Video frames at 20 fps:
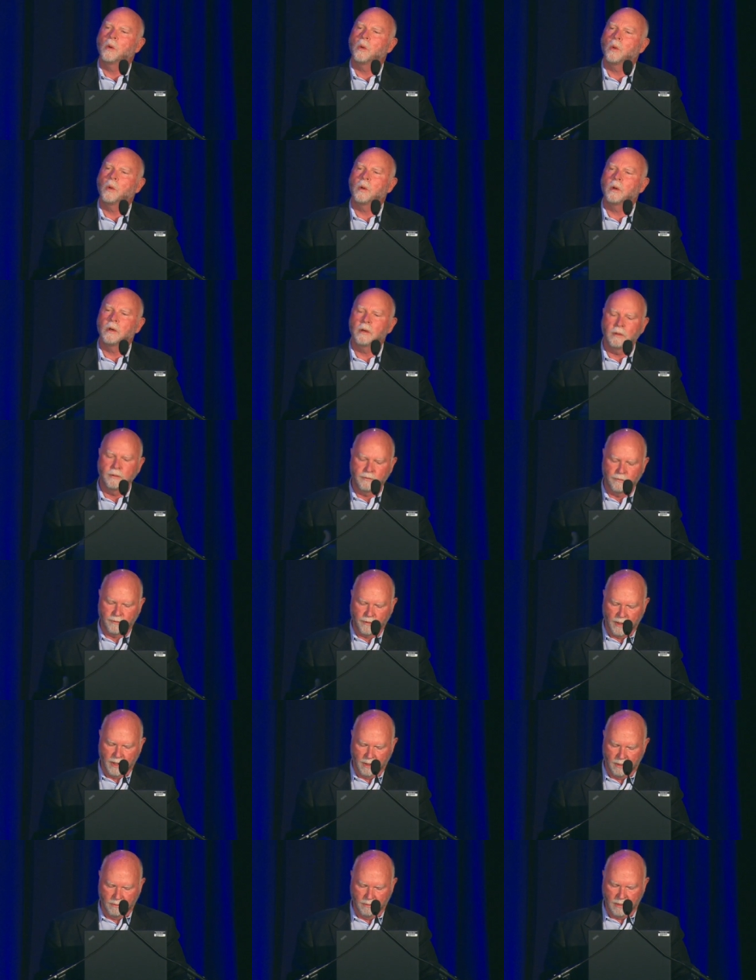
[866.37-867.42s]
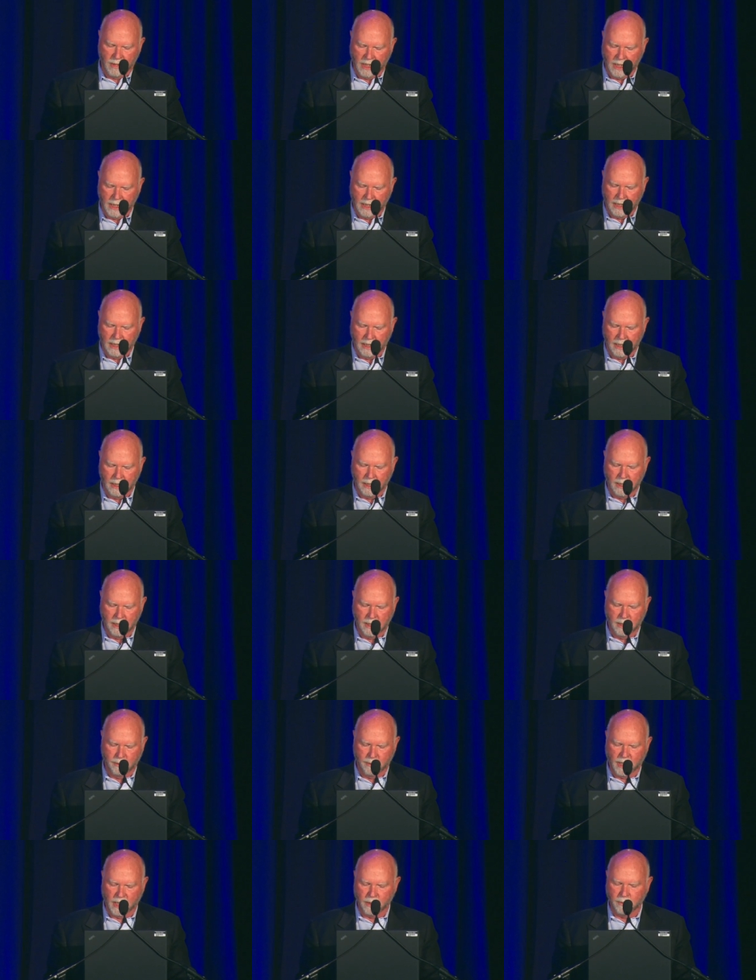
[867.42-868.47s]
or from uh,
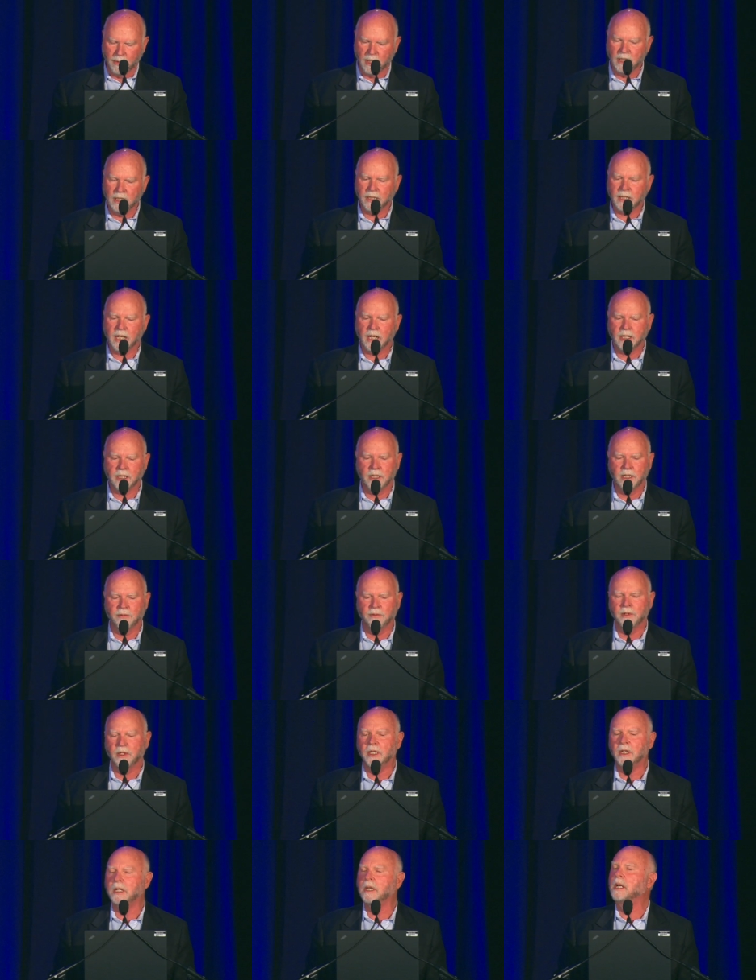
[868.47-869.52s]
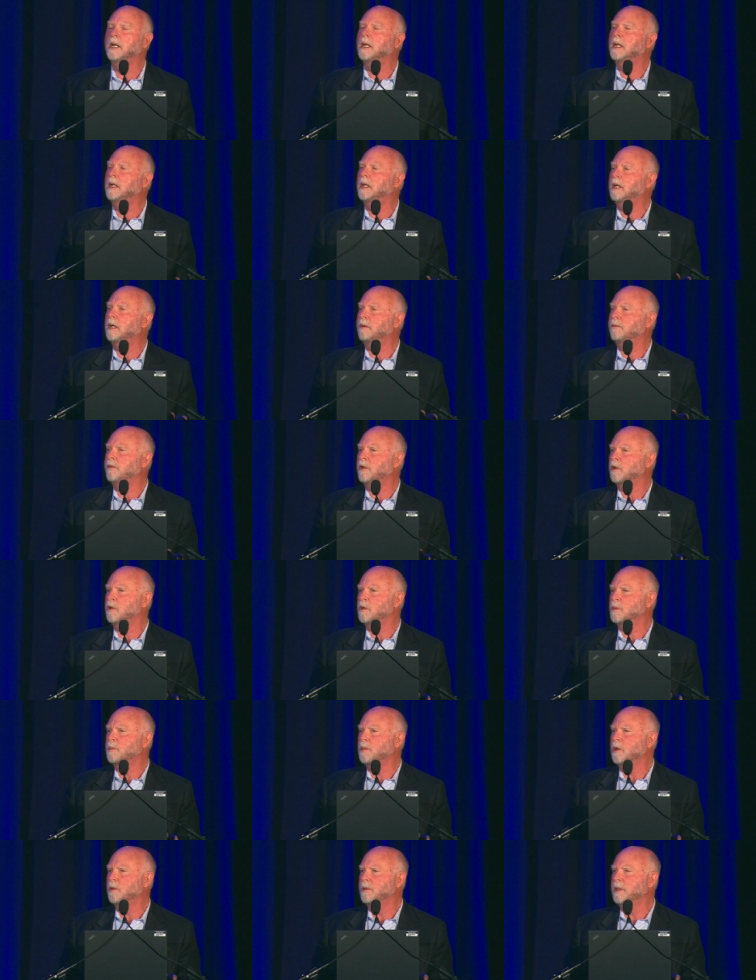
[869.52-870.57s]
the metabolic activity of those
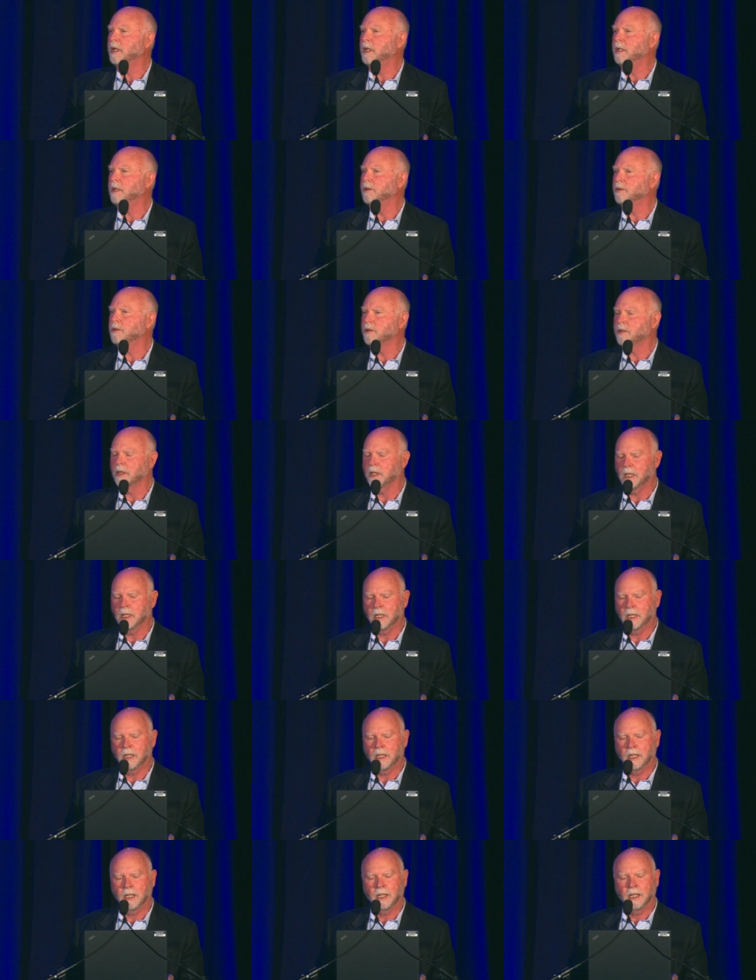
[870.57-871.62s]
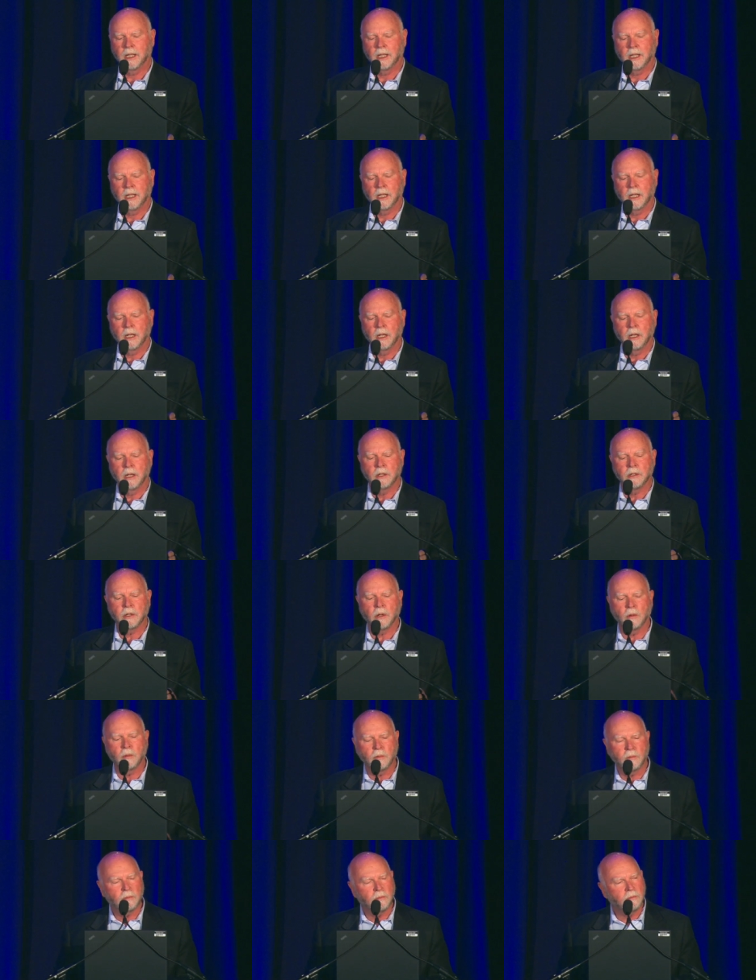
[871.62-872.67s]
proteins.
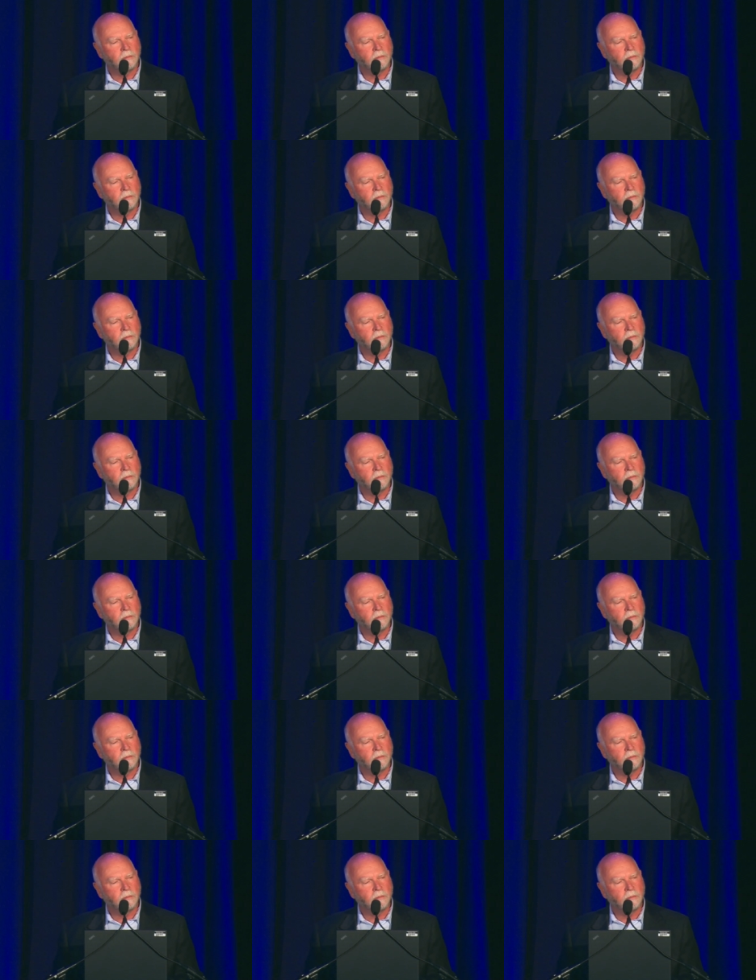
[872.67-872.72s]
So